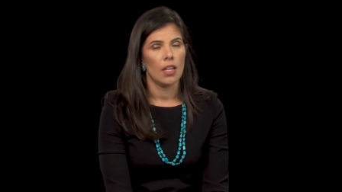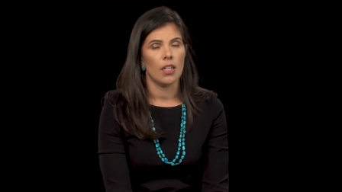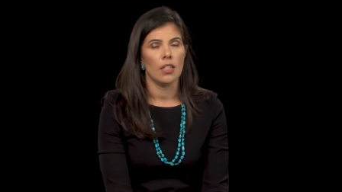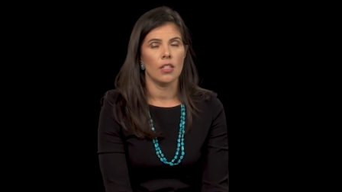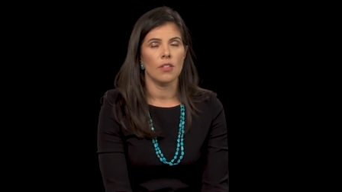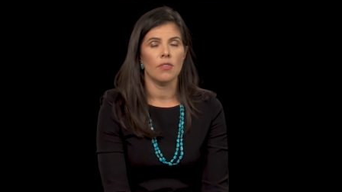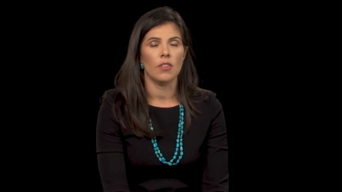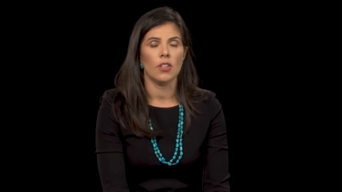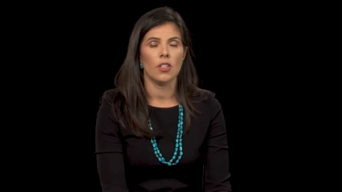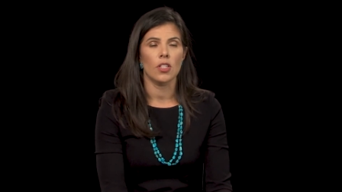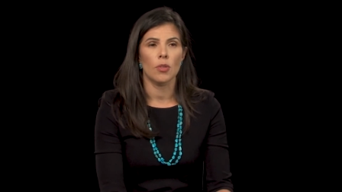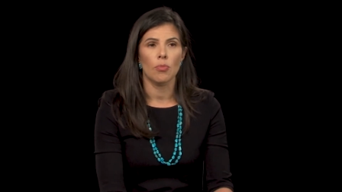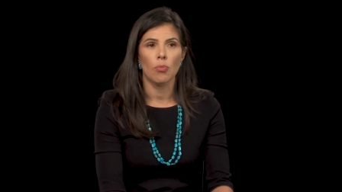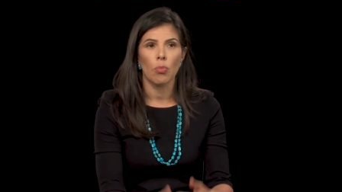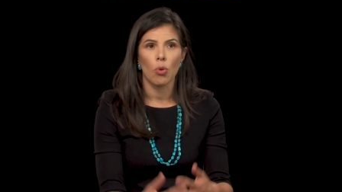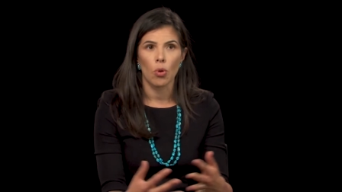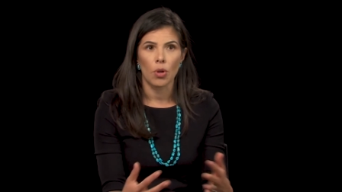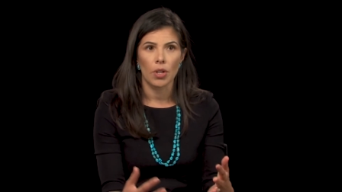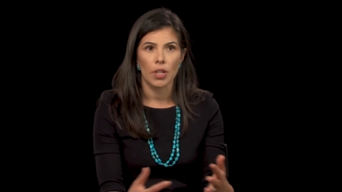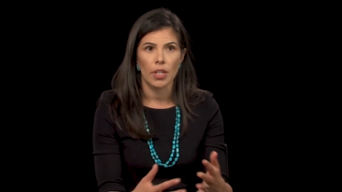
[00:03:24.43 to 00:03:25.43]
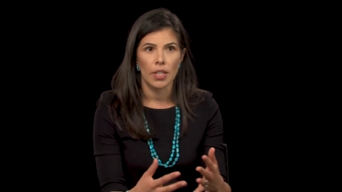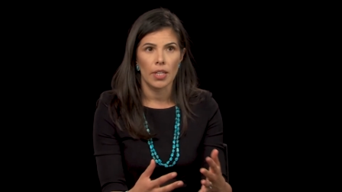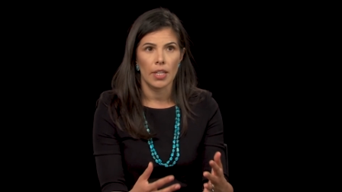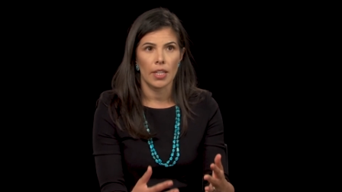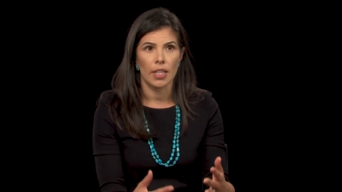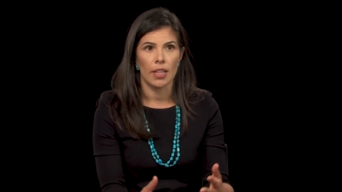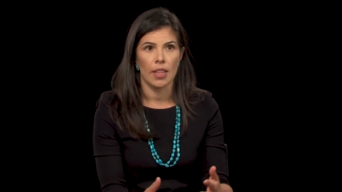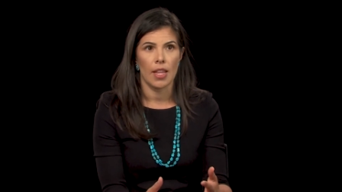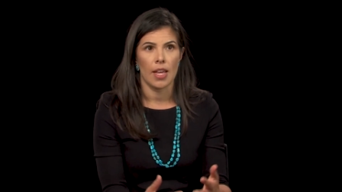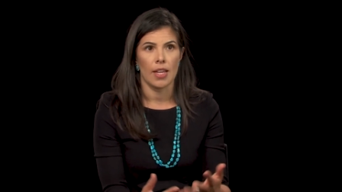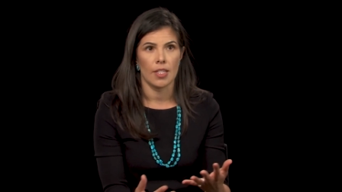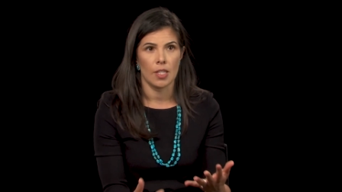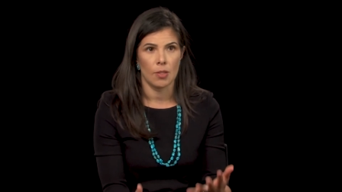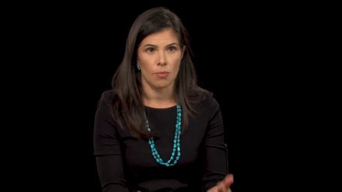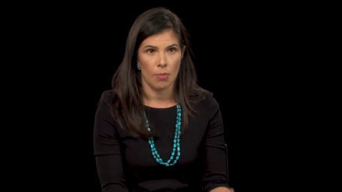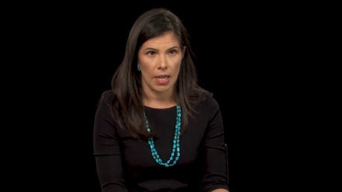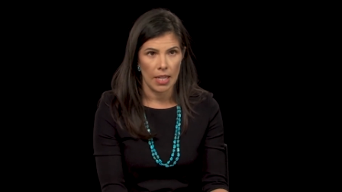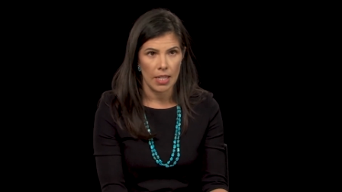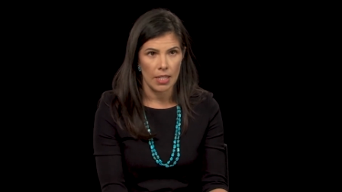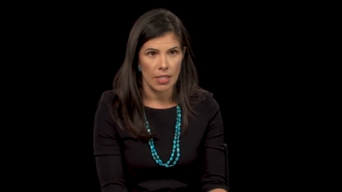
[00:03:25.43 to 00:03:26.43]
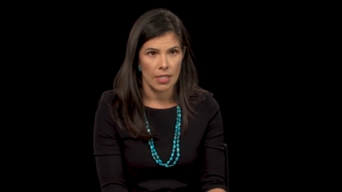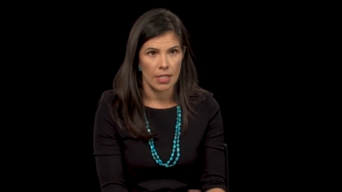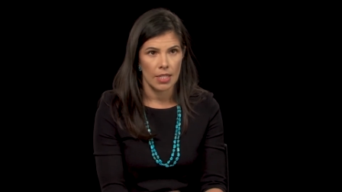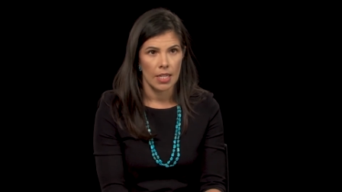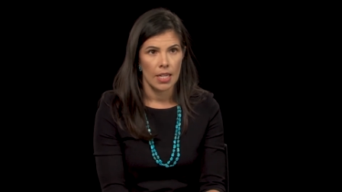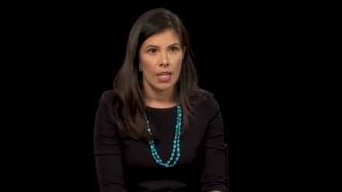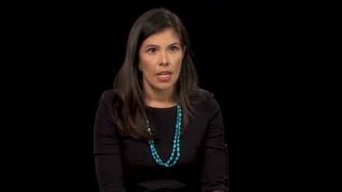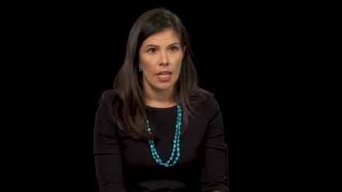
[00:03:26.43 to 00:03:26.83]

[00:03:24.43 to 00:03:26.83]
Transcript: and to feel supported in that space.